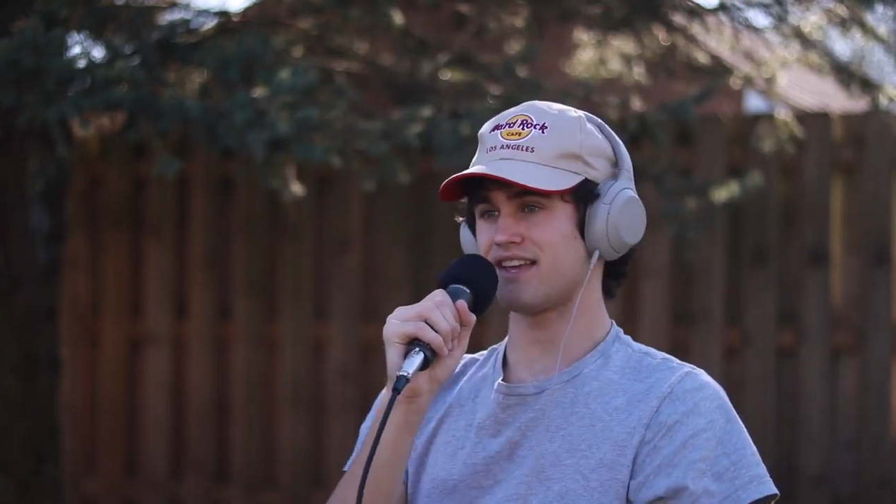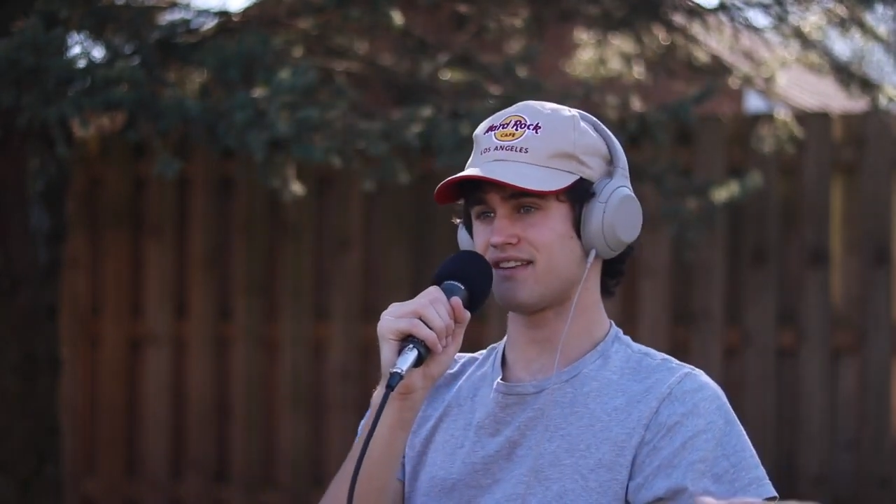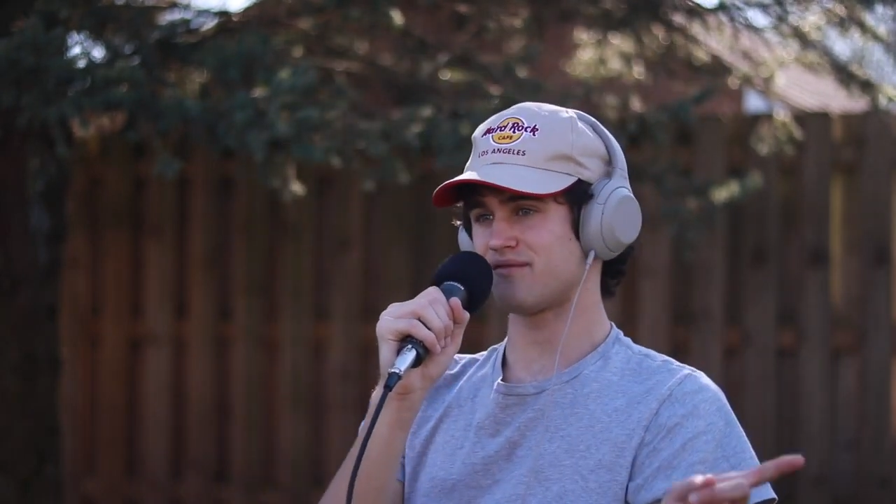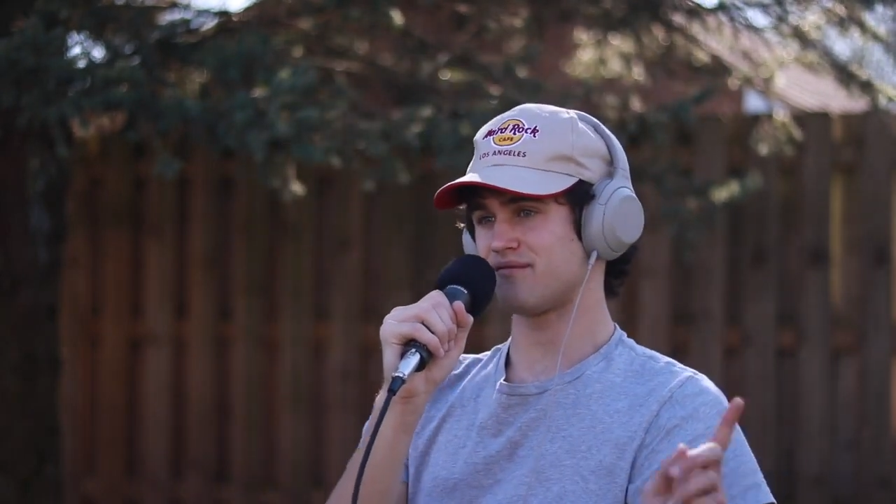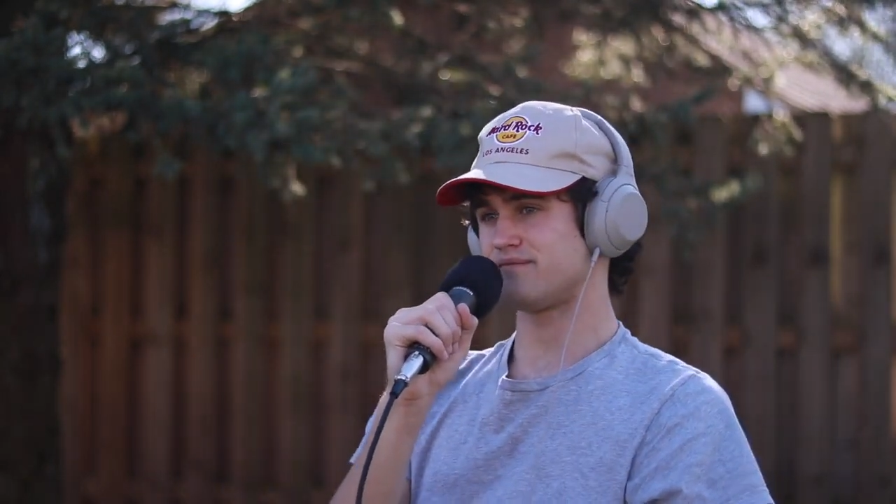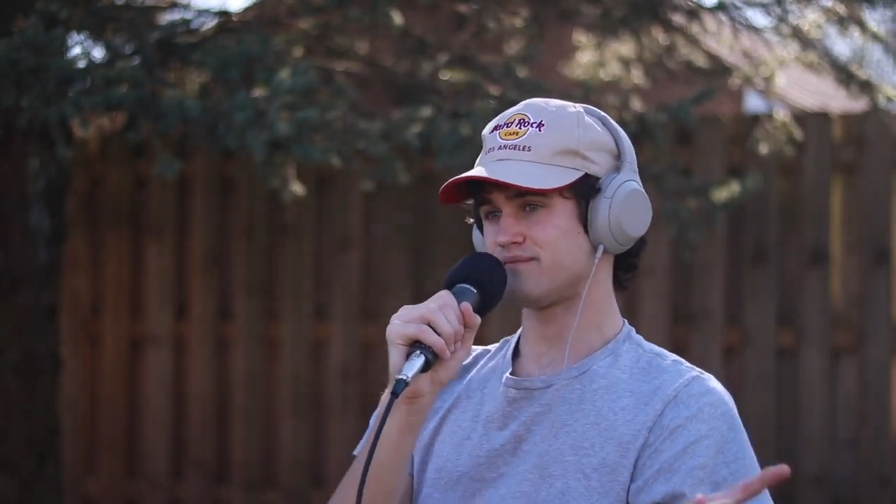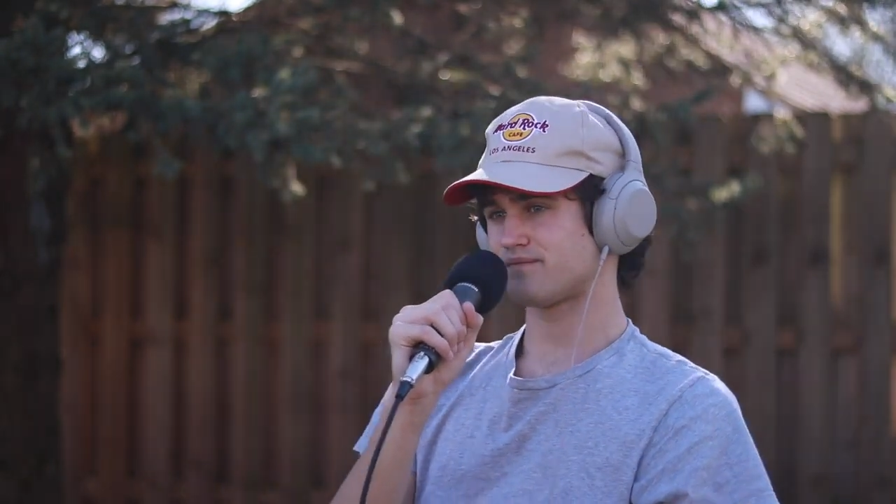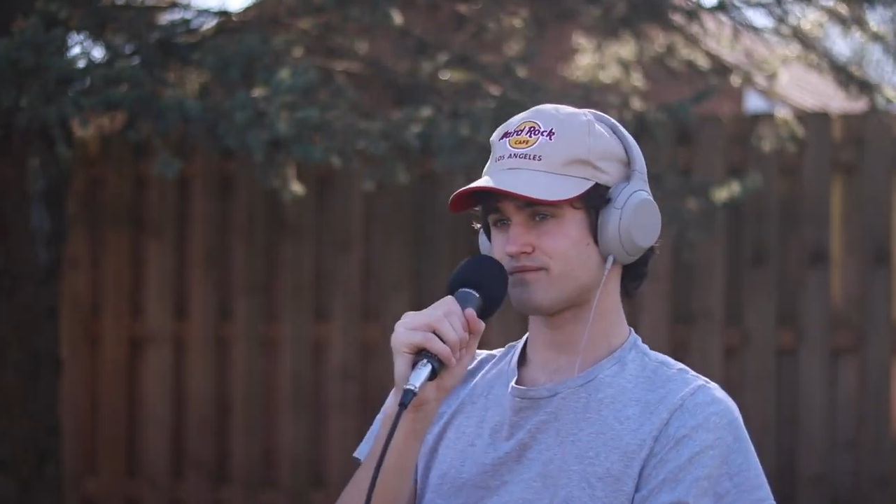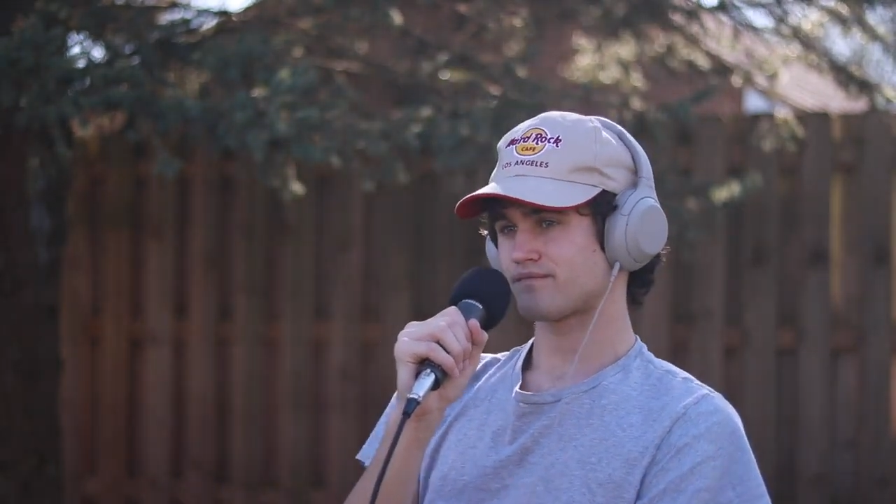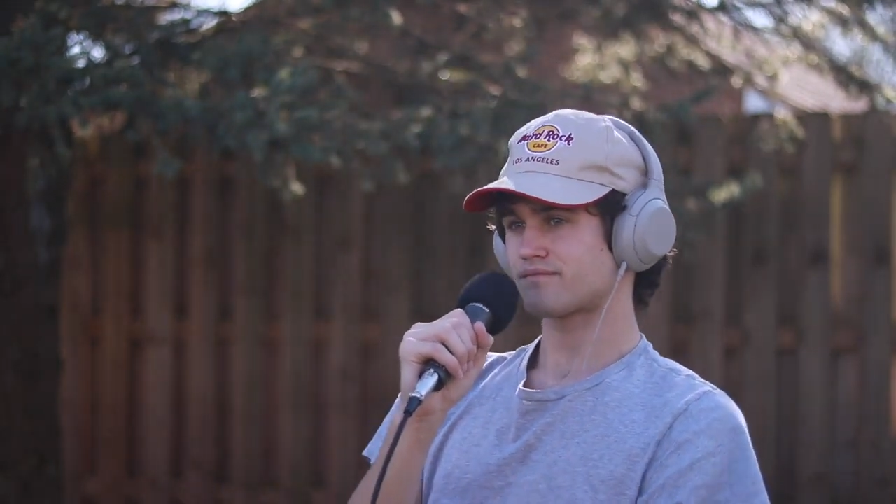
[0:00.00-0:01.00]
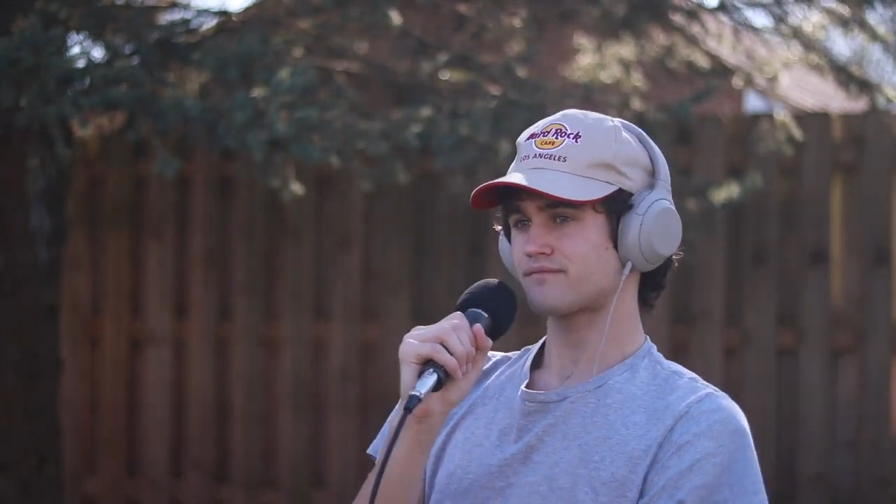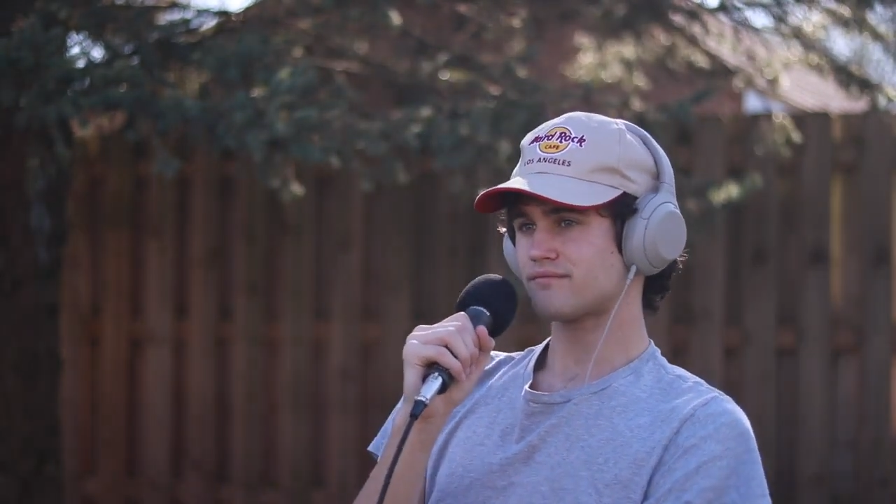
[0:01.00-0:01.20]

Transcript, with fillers: Reese's is my favorite